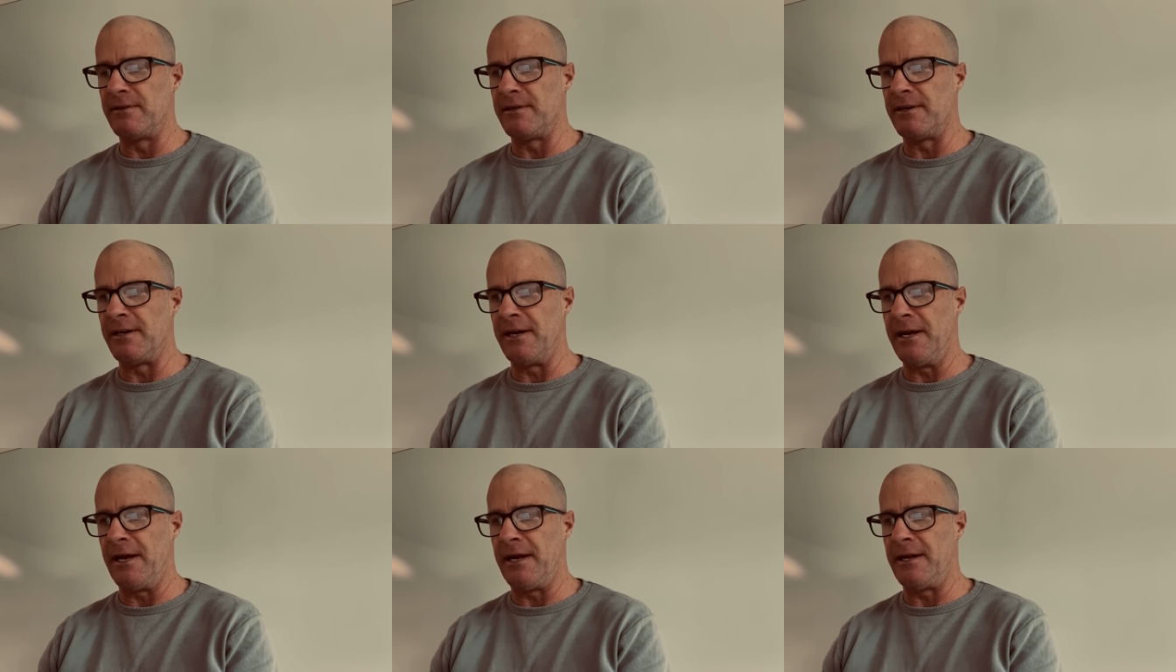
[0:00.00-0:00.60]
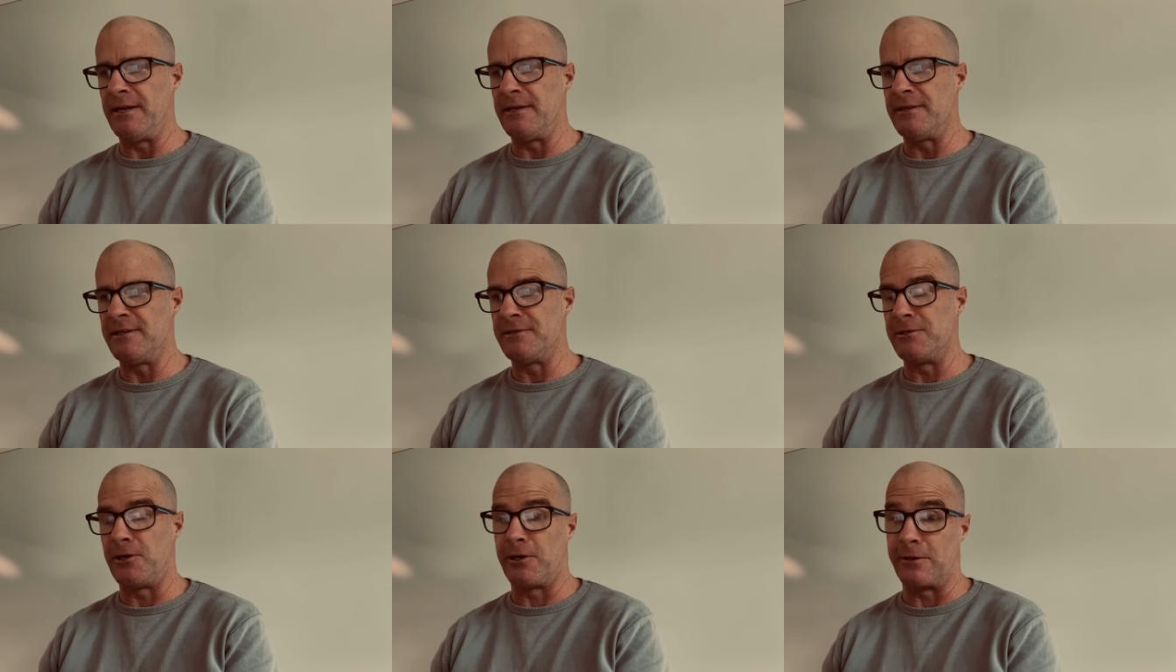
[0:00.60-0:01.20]
And
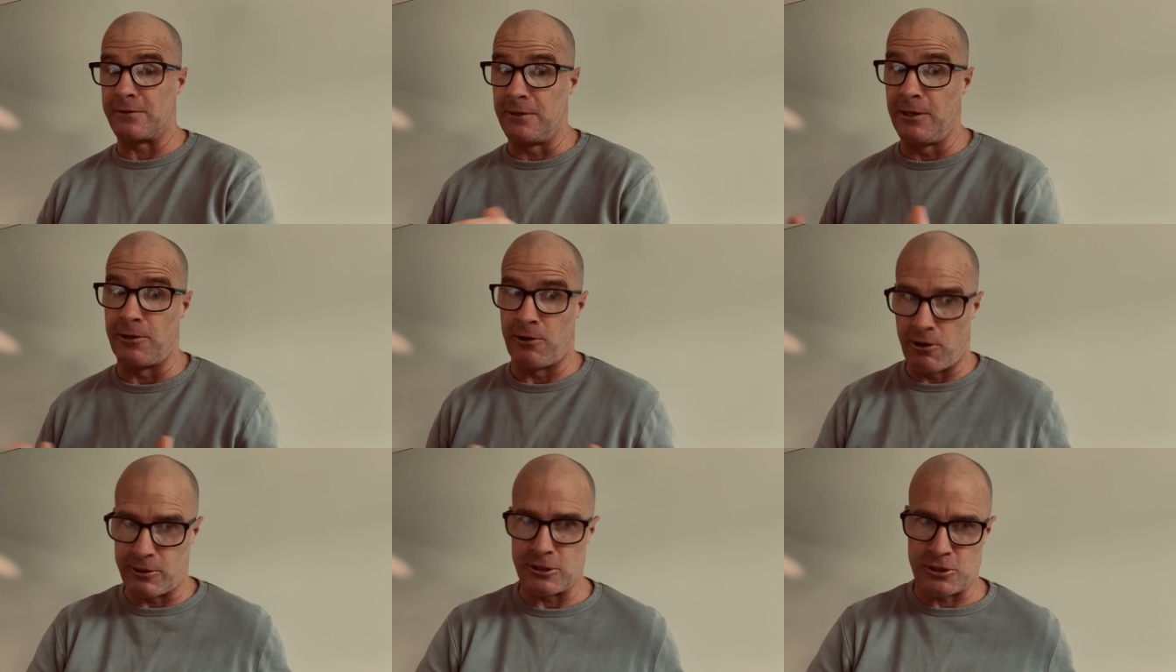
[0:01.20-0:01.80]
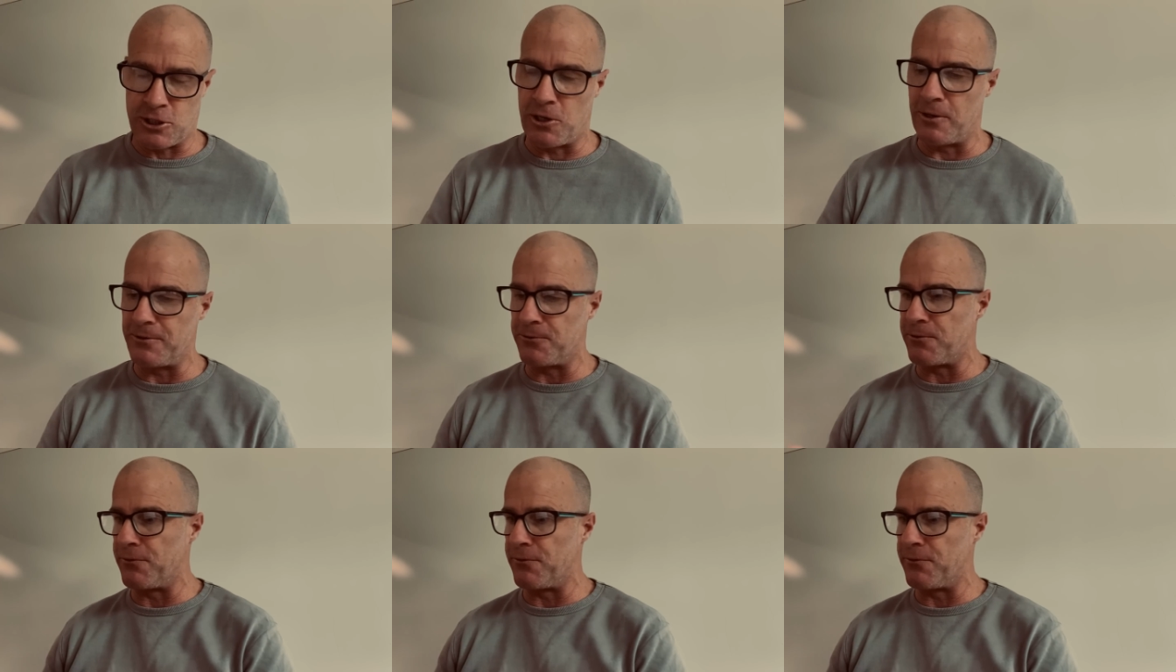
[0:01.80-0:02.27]
there's not a lot of time to